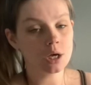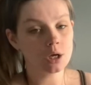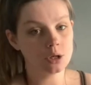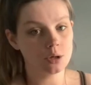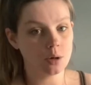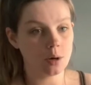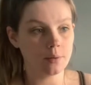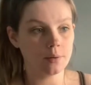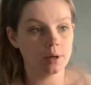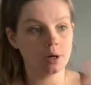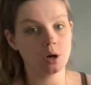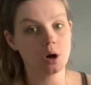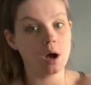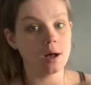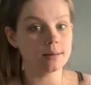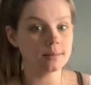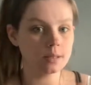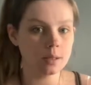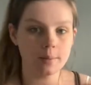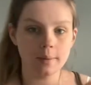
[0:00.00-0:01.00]
You got your
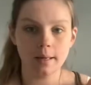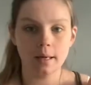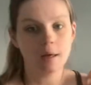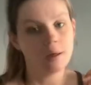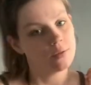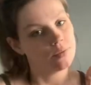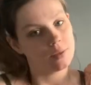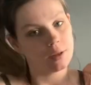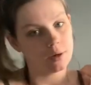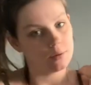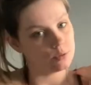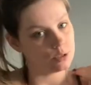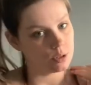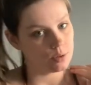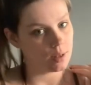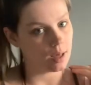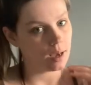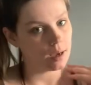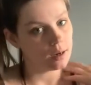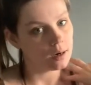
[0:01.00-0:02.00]
hostel blanket. They don't do
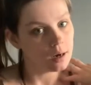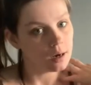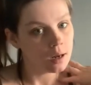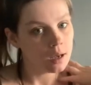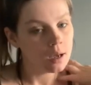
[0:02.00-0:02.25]
that.